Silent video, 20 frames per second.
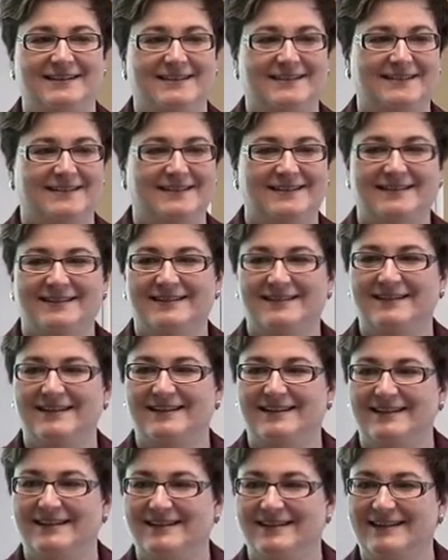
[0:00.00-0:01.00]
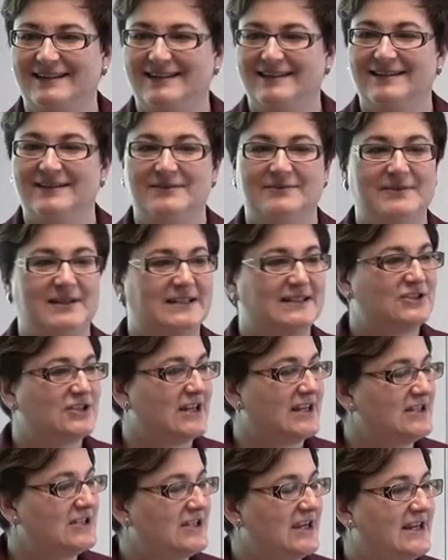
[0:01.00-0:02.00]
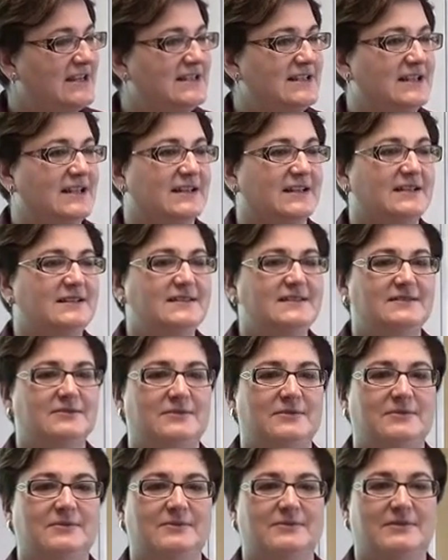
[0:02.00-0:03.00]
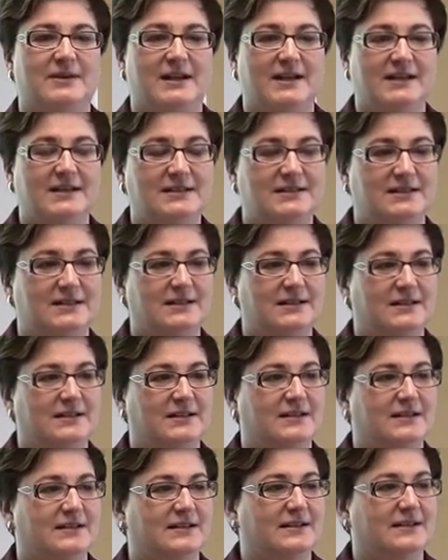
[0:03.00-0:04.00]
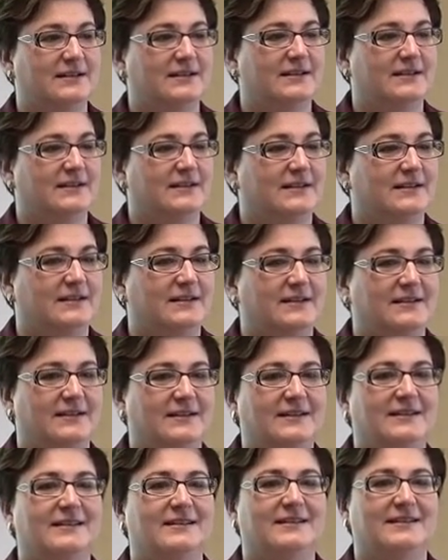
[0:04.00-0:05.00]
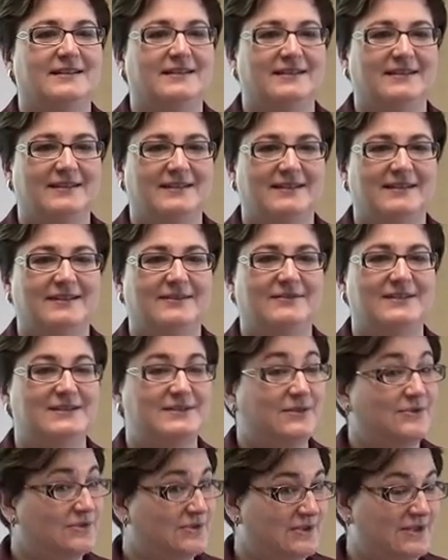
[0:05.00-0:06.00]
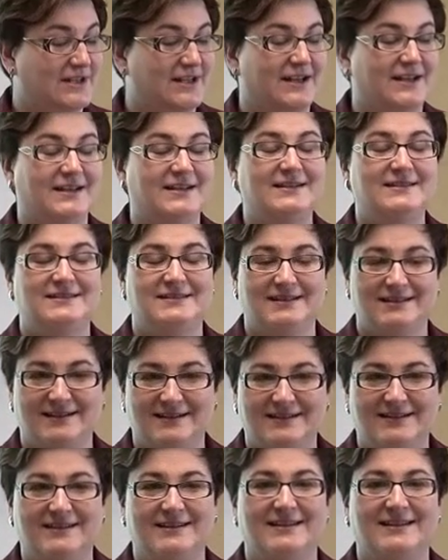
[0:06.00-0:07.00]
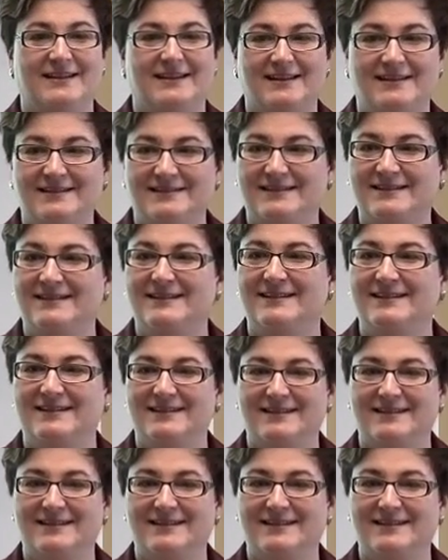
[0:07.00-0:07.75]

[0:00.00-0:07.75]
We exchange ideas. We exchange ideas, right? Socialize. We socialize, yes.